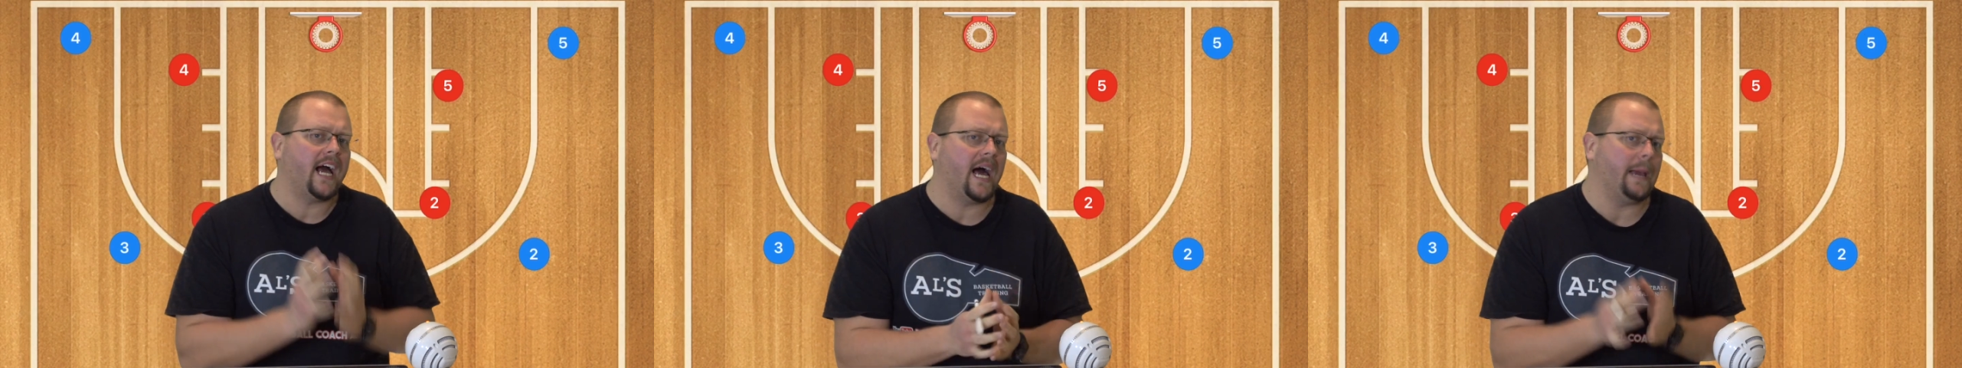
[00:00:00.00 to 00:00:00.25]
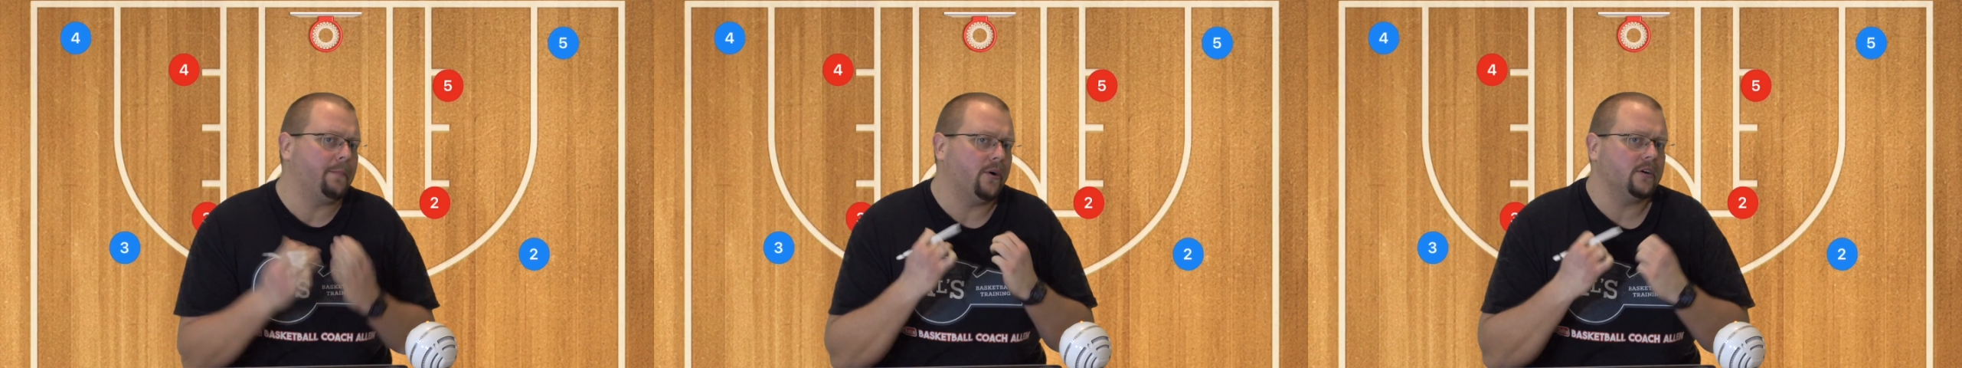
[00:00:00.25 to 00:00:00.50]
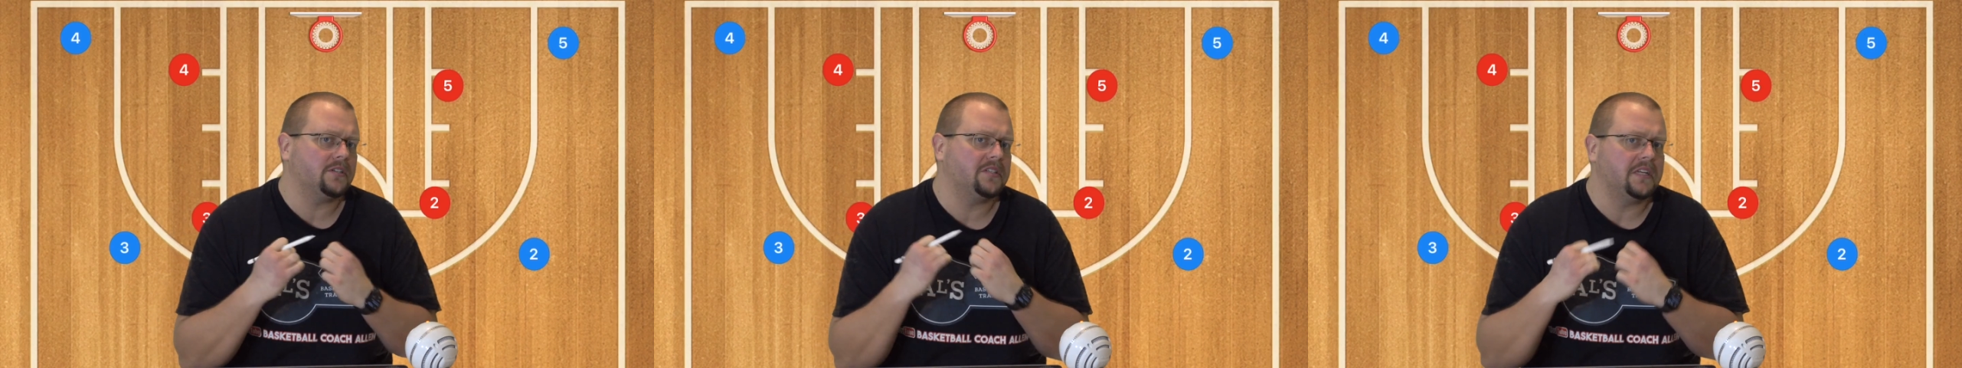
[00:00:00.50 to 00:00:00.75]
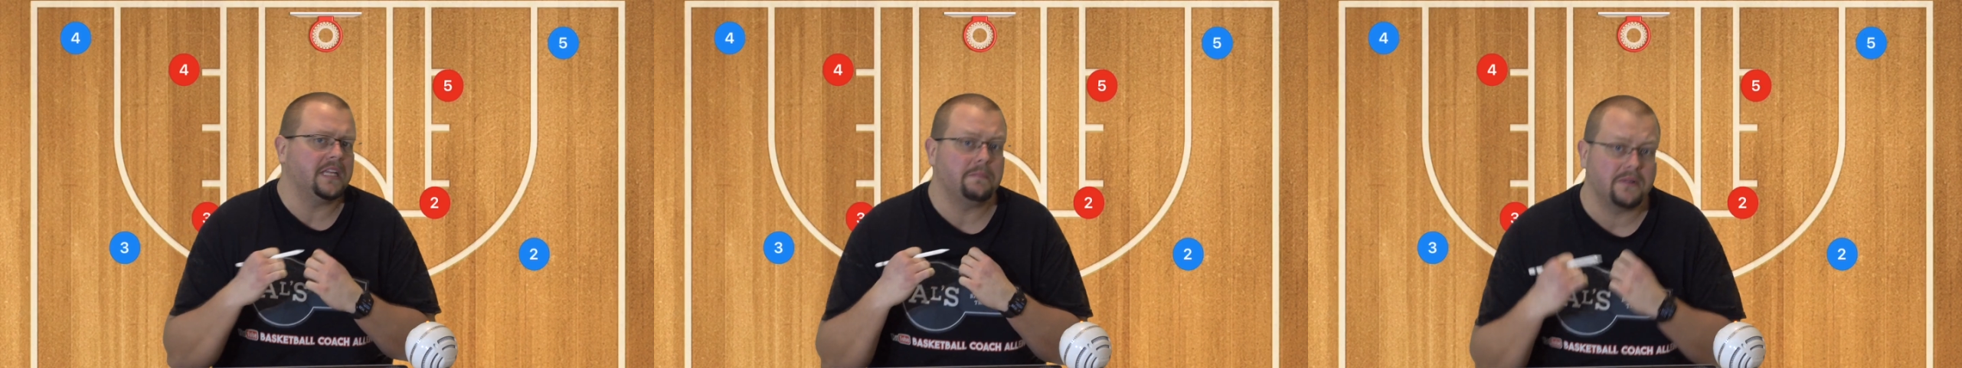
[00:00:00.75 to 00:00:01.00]
I
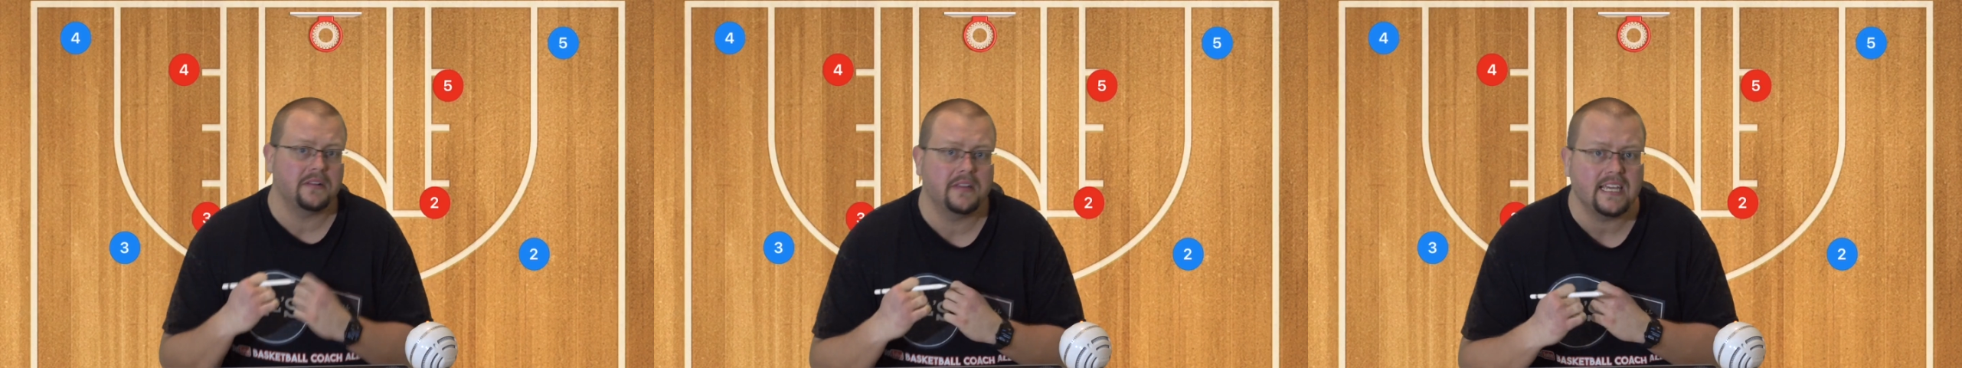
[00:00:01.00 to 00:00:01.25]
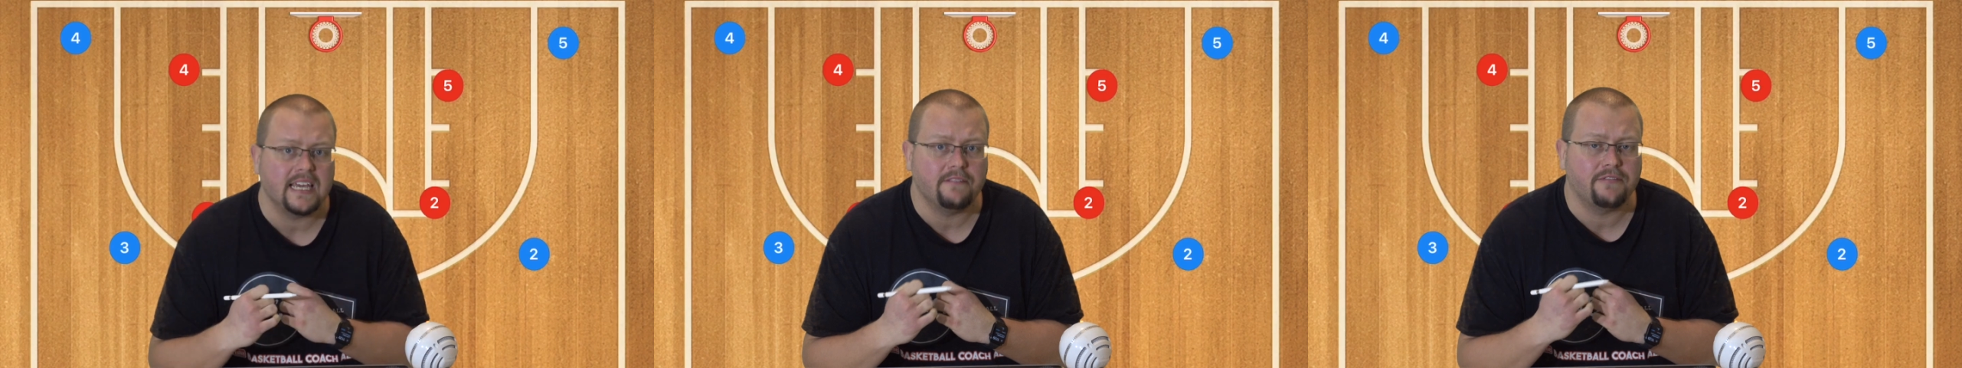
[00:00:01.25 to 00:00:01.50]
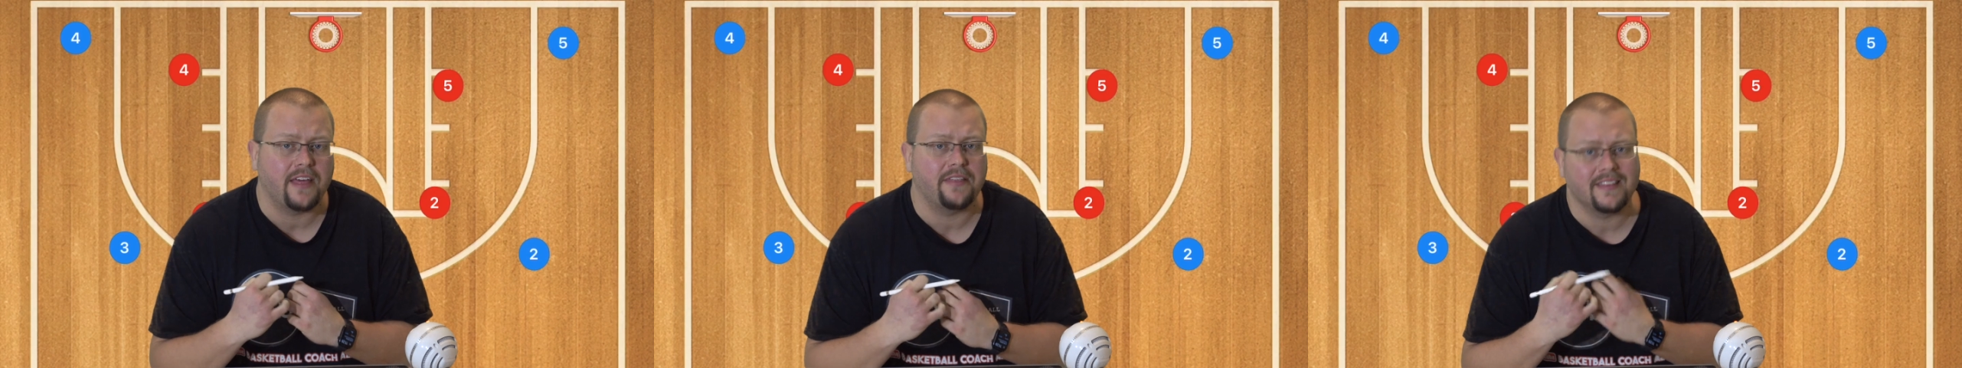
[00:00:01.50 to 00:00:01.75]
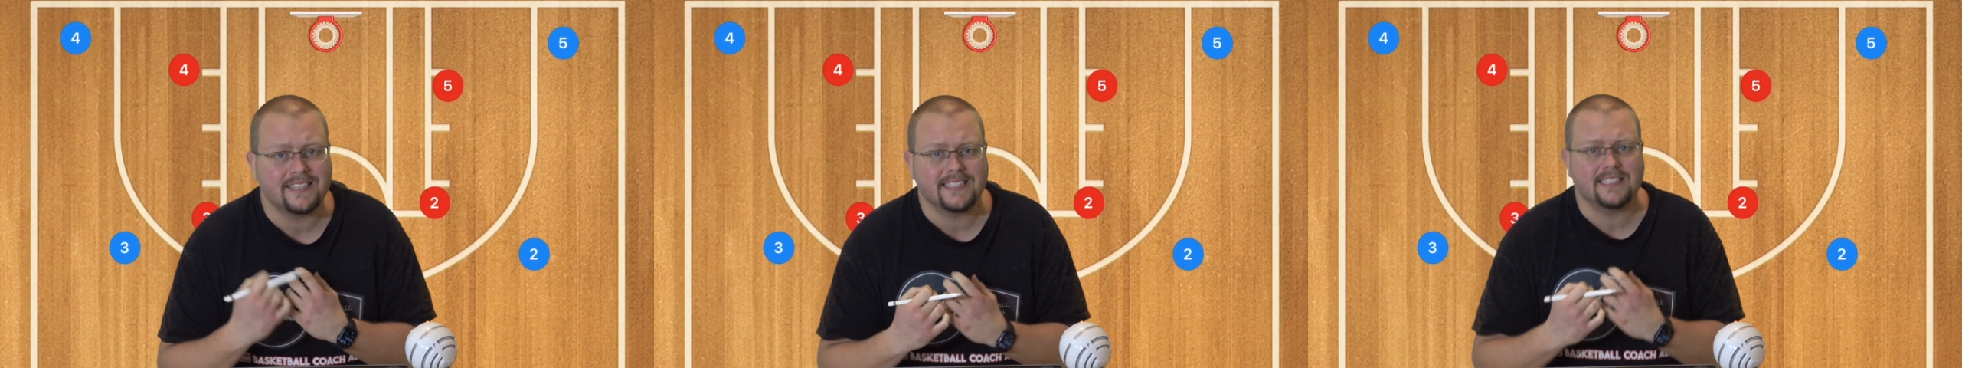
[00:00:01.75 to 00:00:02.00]
personally believe that
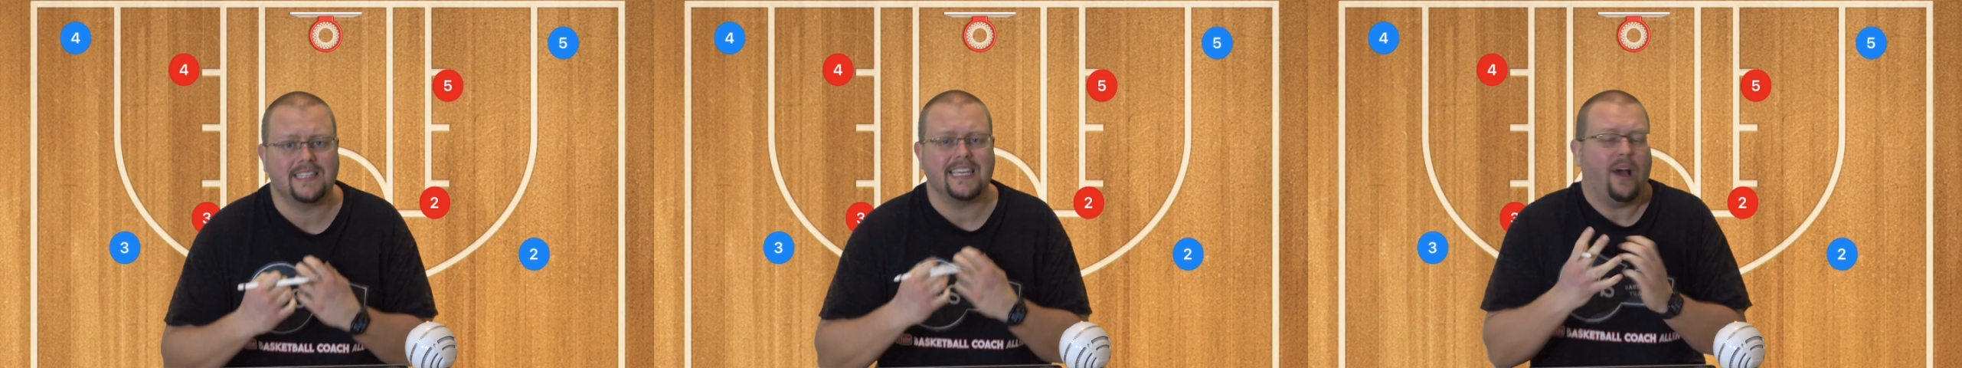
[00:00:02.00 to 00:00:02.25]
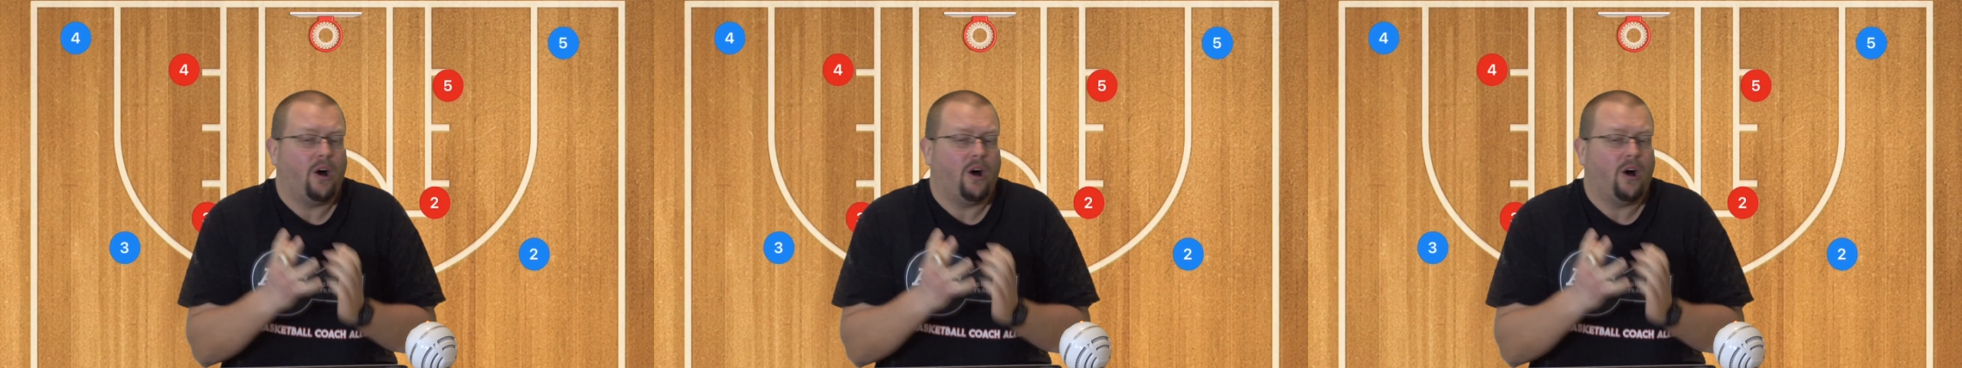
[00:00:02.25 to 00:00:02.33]
this is the